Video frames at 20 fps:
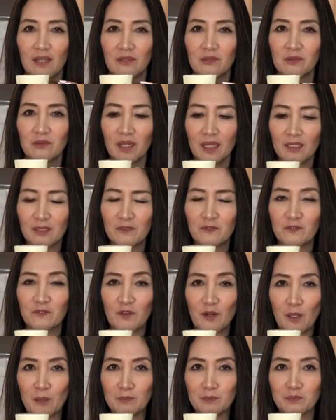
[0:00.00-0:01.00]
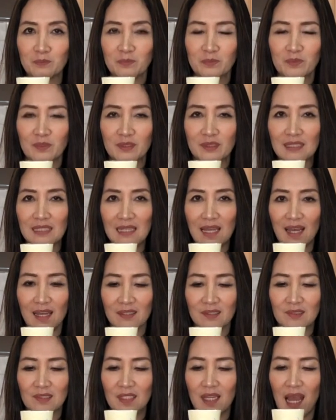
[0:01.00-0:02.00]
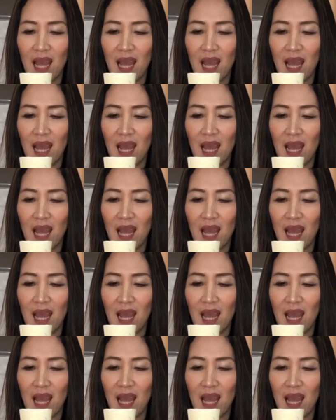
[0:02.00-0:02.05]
right from the glass.